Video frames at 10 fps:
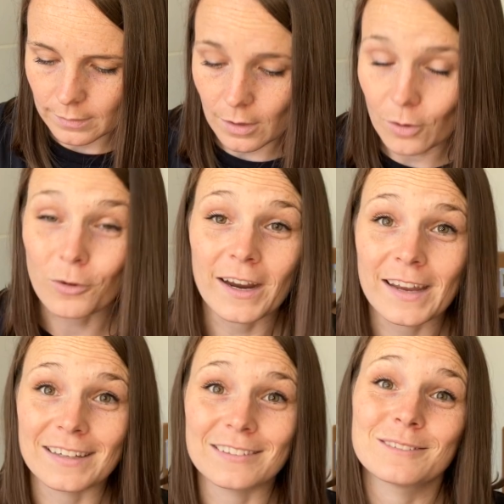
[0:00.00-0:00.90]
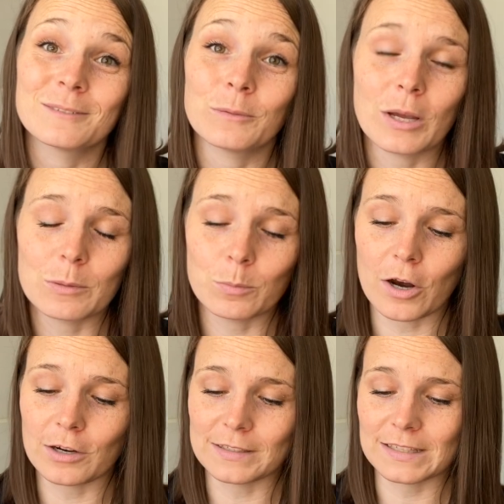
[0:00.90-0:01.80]
oh great, red
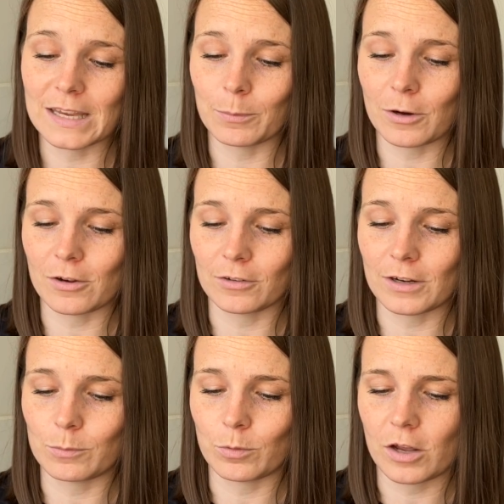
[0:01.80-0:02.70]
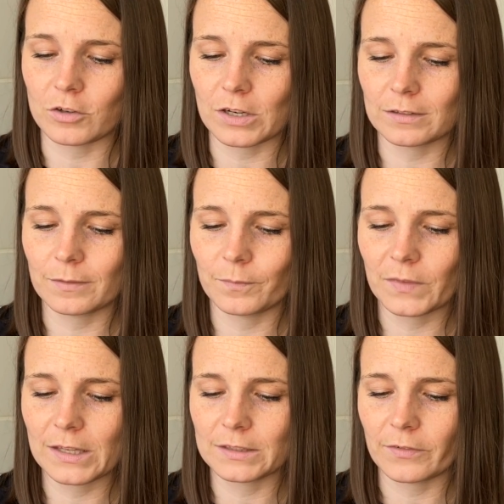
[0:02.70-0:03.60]
progress keeper on a red project.
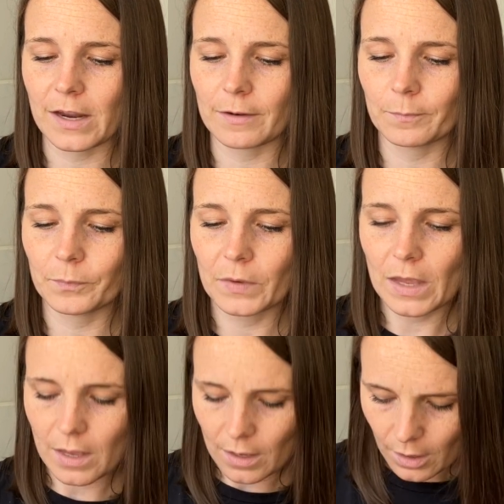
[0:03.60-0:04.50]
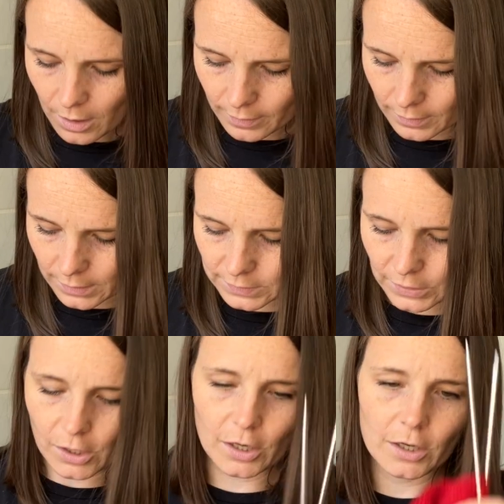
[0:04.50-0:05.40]
It's fine. This
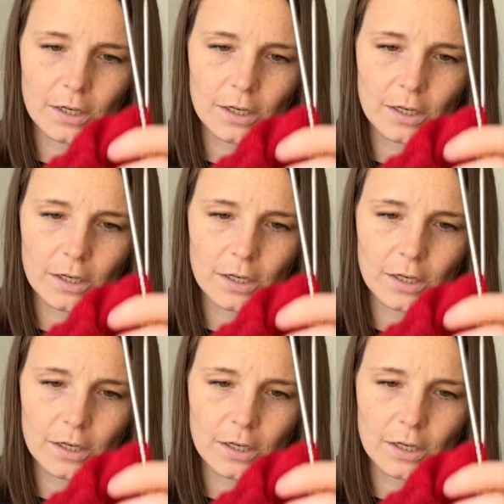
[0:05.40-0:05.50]
yarn